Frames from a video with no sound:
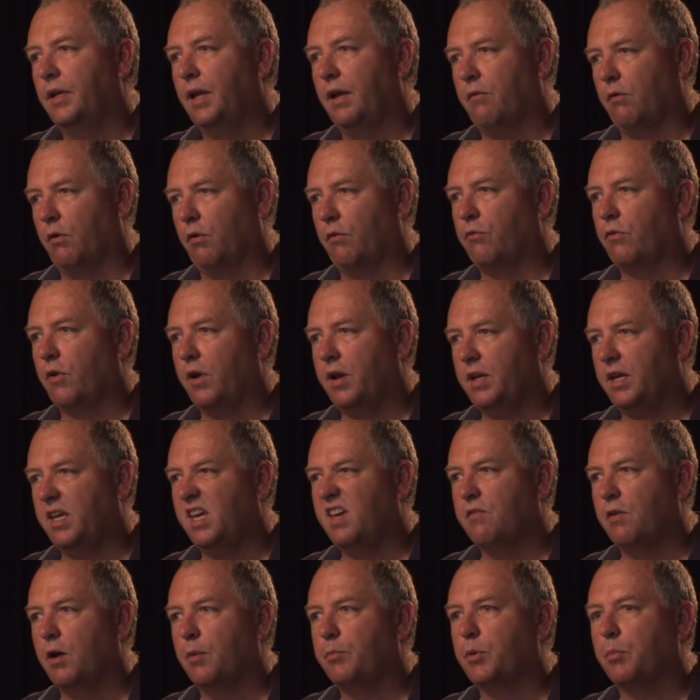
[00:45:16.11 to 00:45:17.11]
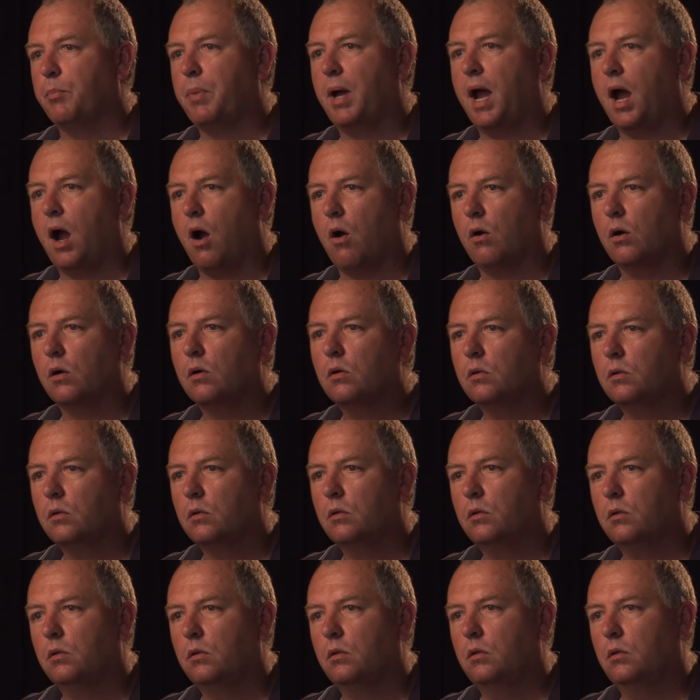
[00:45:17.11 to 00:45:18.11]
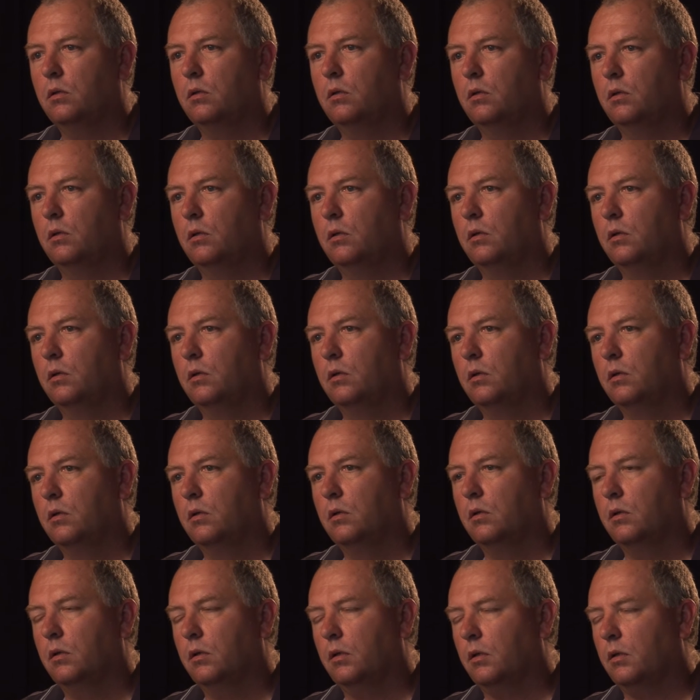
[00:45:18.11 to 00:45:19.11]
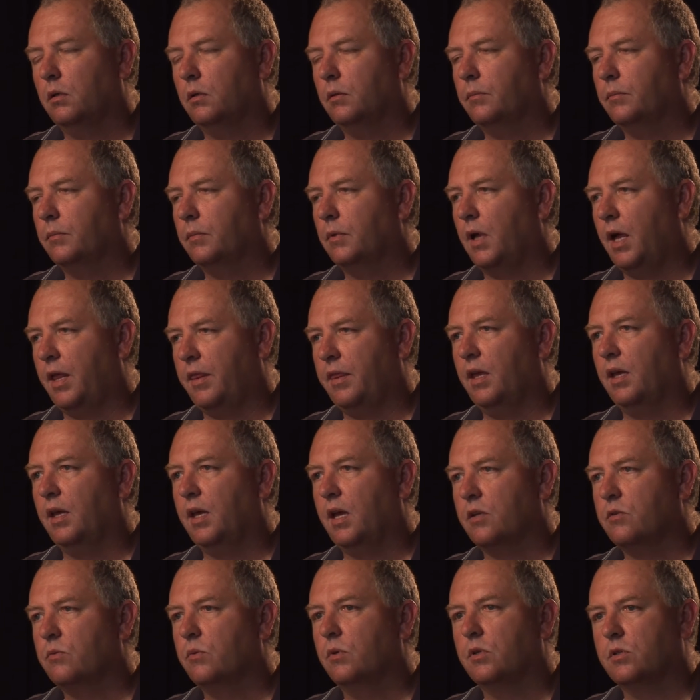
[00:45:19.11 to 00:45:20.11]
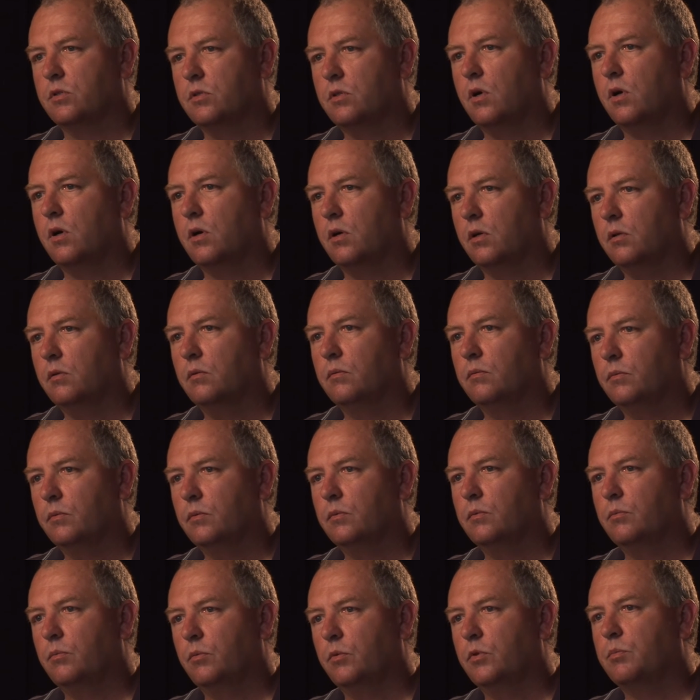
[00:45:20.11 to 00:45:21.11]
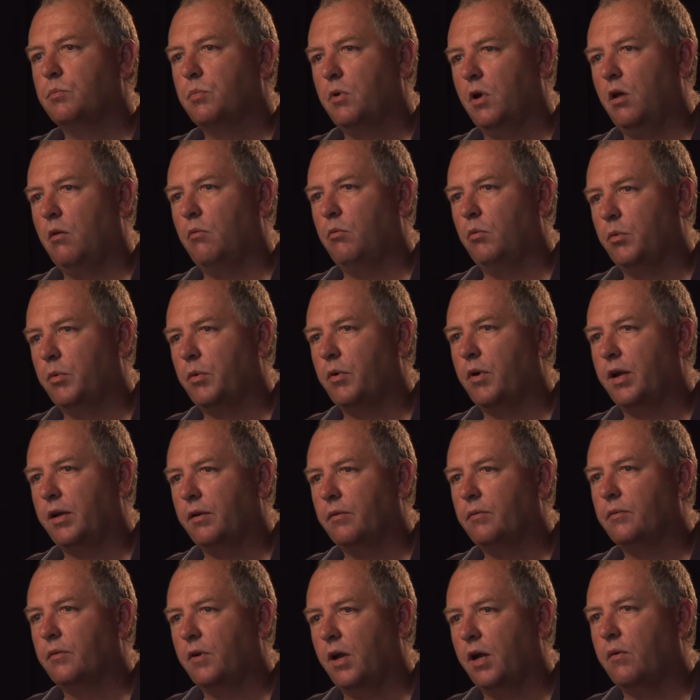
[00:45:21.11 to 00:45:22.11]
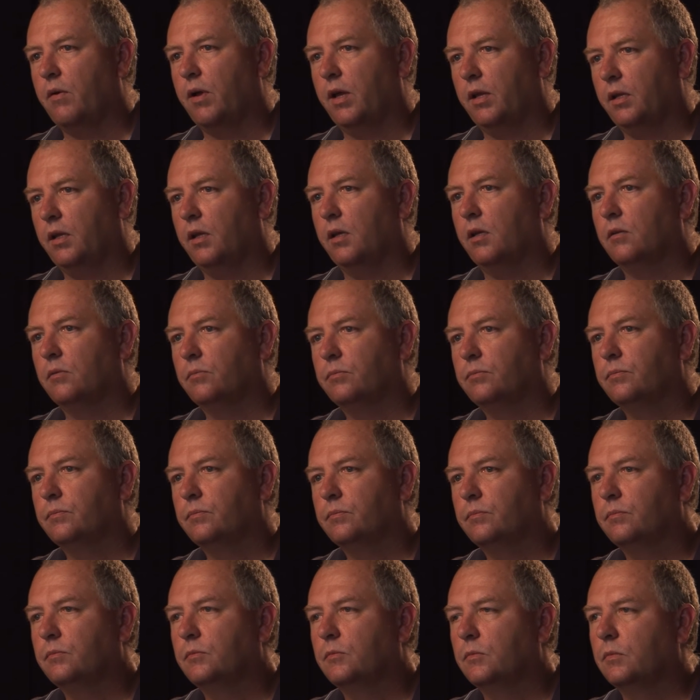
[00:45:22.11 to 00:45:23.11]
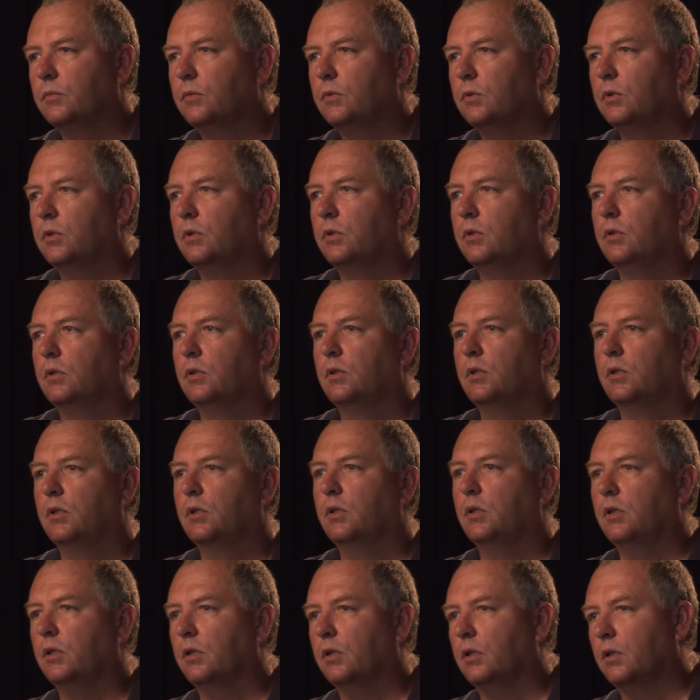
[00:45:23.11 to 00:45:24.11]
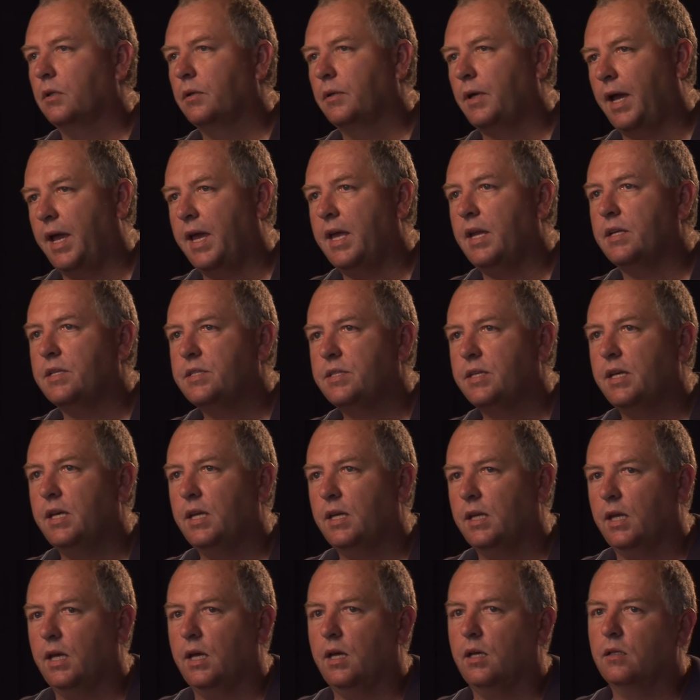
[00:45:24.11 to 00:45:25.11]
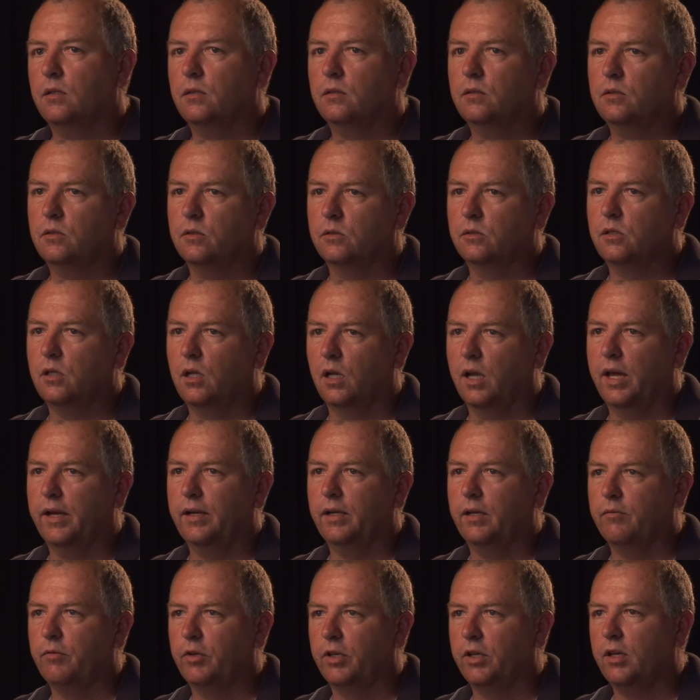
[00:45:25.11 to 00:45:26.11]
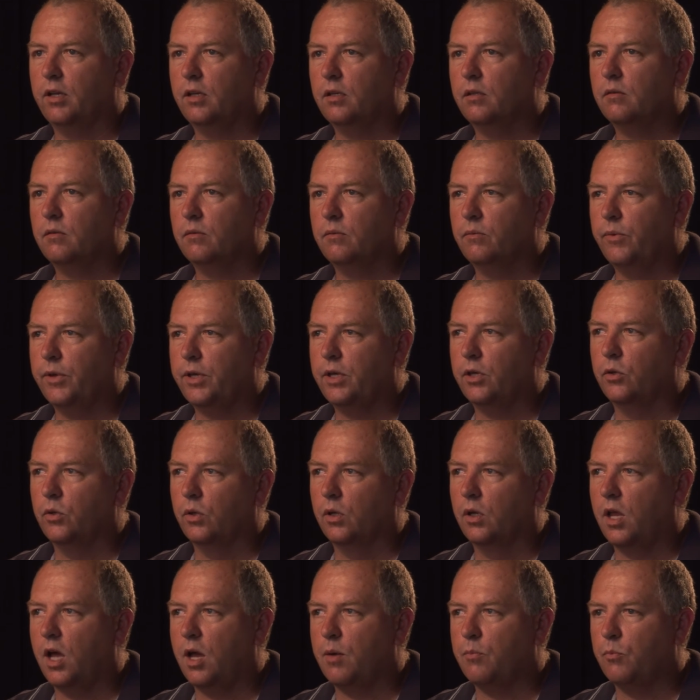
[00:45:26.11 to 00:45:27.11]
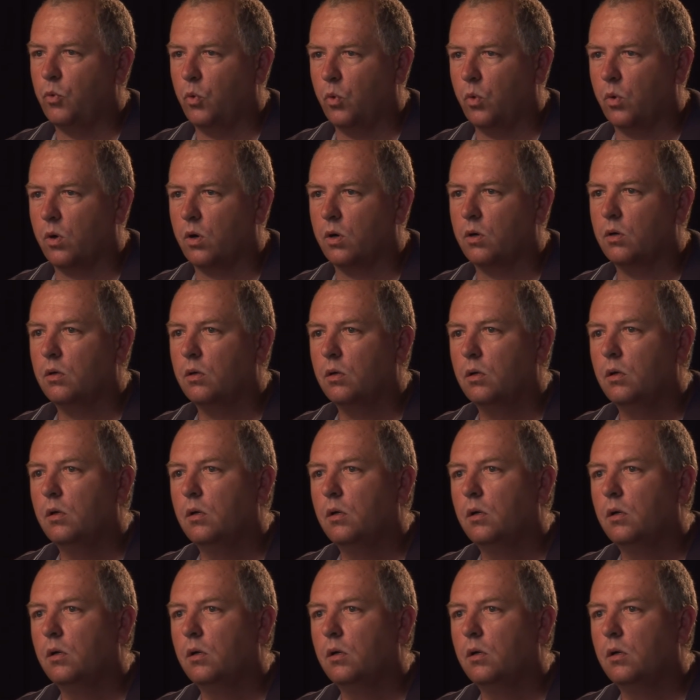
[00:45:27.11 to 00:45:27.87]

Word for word: they were afraid to give up the power. And I think that's when it started, was probably right around then. And I hated seeing that, because collectively we could do a lot more